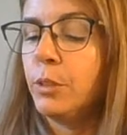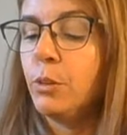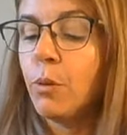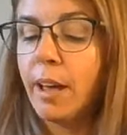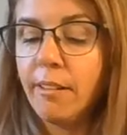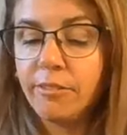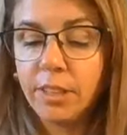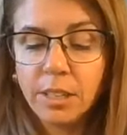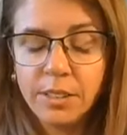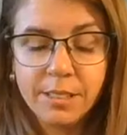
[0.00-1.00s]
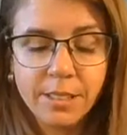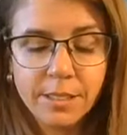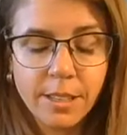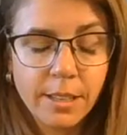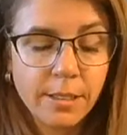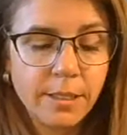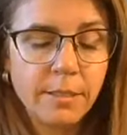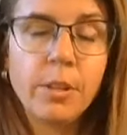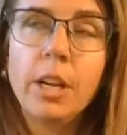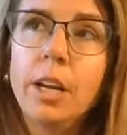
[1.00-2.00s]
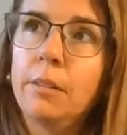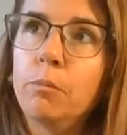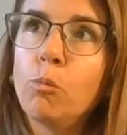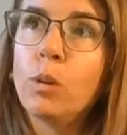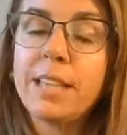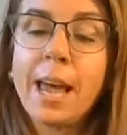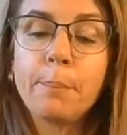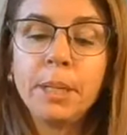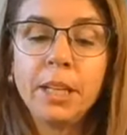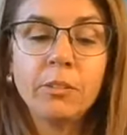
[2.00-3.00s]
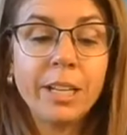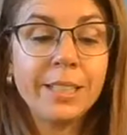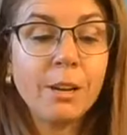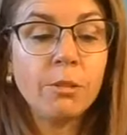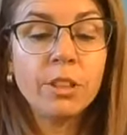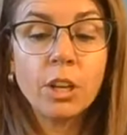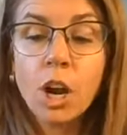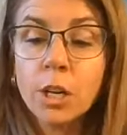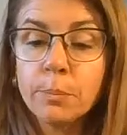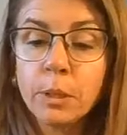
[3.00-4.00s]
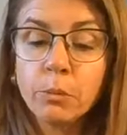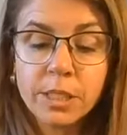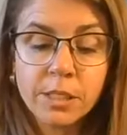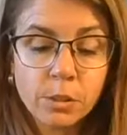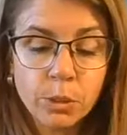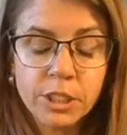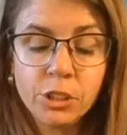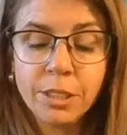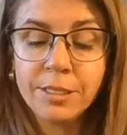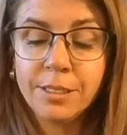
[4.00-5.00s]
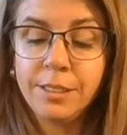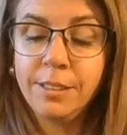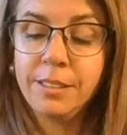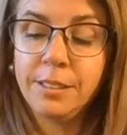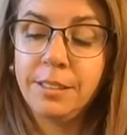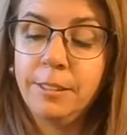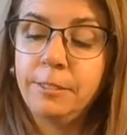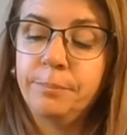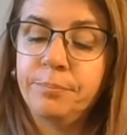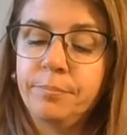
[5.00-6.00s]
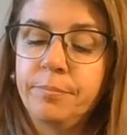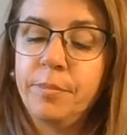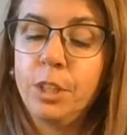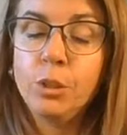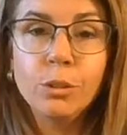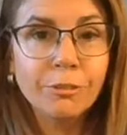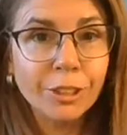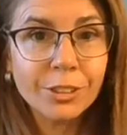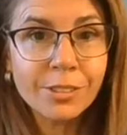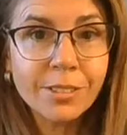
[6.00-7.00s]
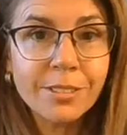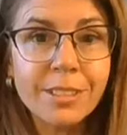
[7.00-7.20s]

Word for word: You have uh, this is um, what's happening right now with the karma, with the switch. This is the universe.